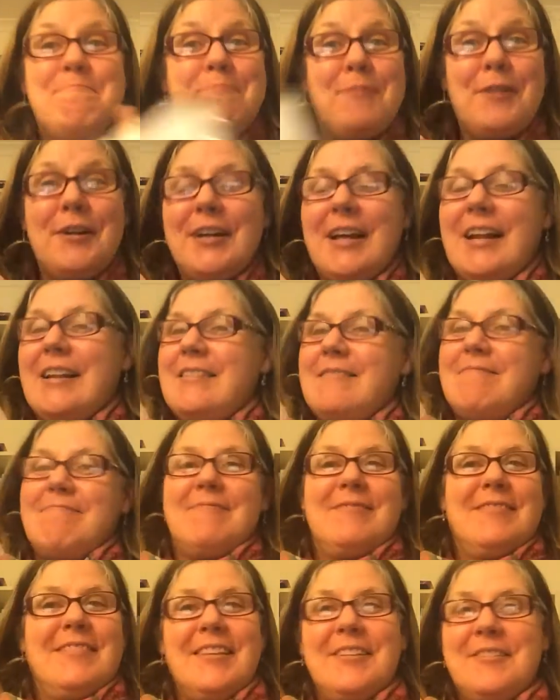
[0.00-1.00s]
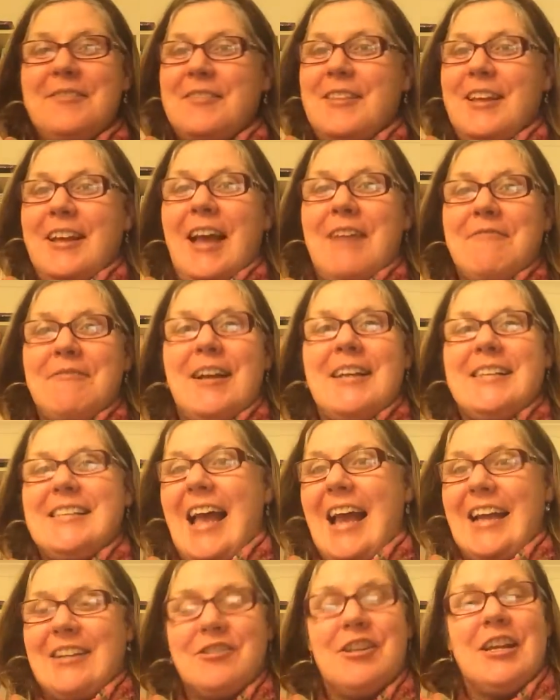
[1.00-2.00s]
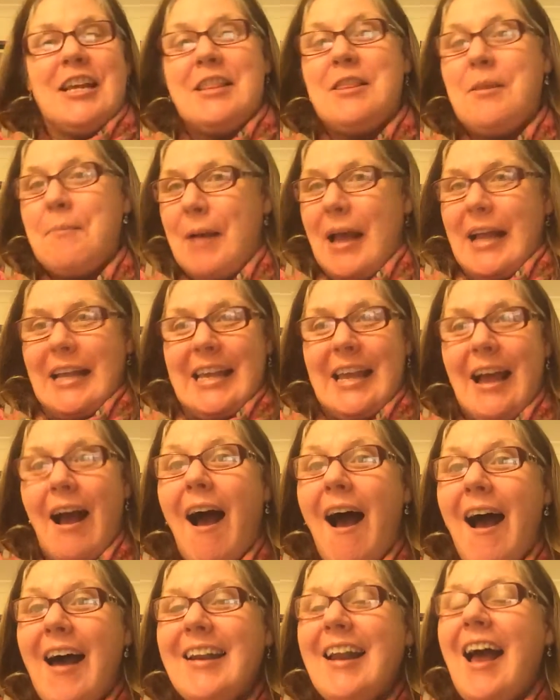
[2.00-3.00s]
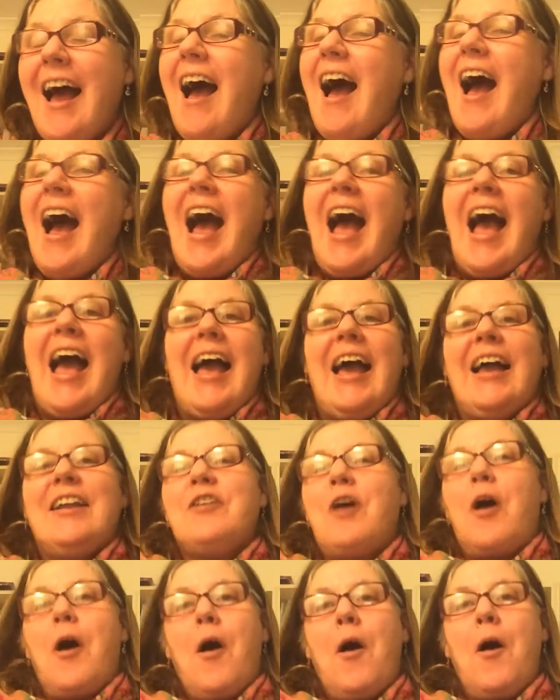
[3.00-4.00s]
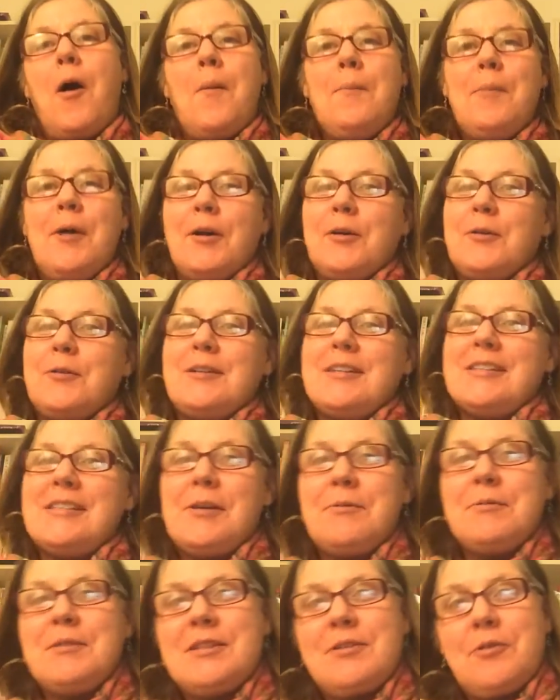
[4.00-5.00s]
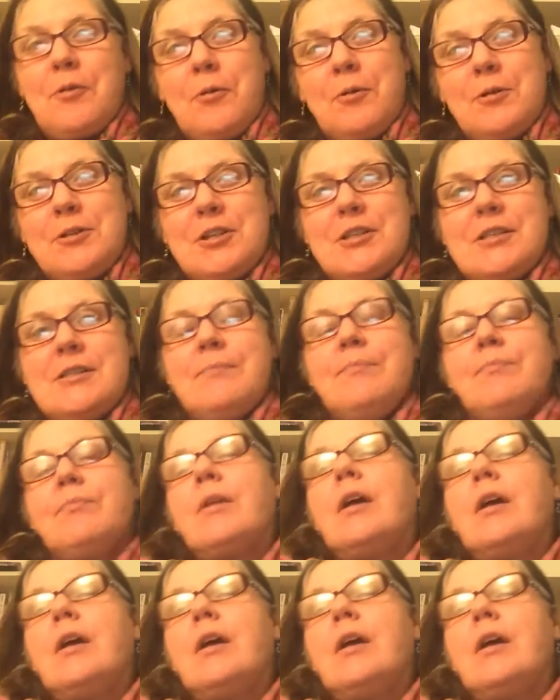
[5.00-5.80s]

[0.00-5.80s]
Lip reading: Brilliant. The cafe is actually in the backyard, and oh my goodness, it was gorgeous.